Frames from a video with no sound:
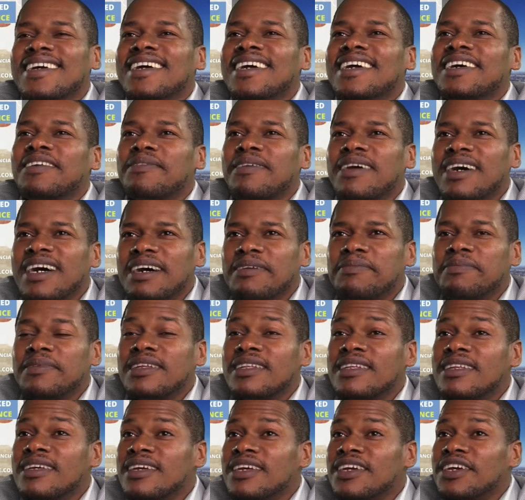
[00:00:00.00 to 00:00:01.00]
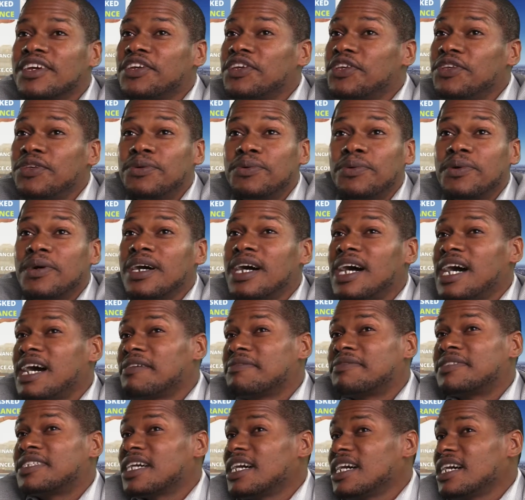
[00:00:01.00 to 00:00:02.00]
And what happened? You won't
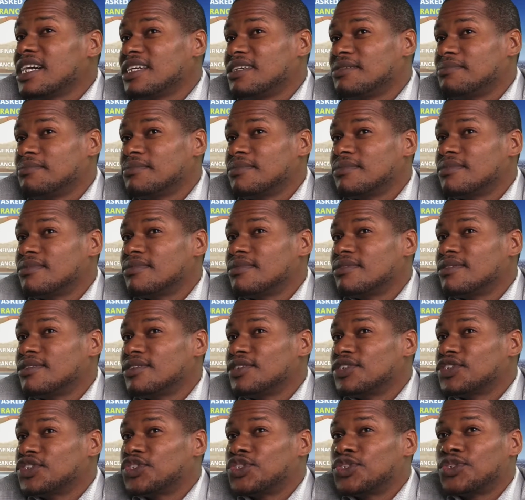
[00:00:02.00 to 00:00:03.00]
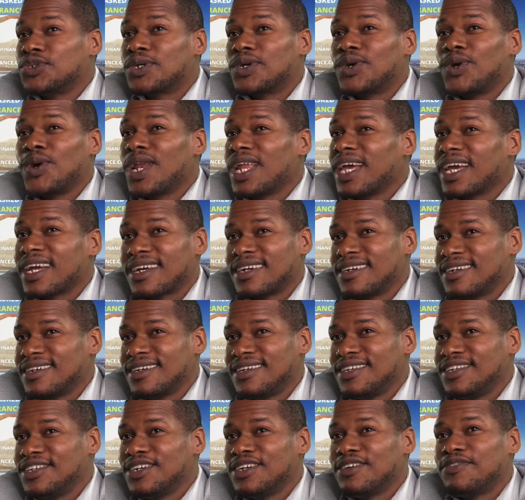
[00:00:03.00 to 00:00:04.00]
have time to collect
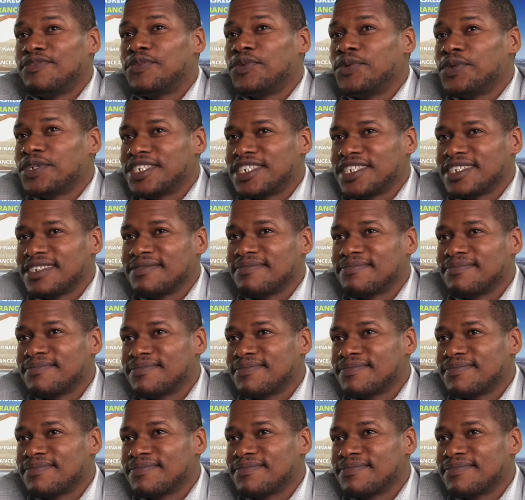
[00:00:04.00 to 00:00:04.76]
your fortune.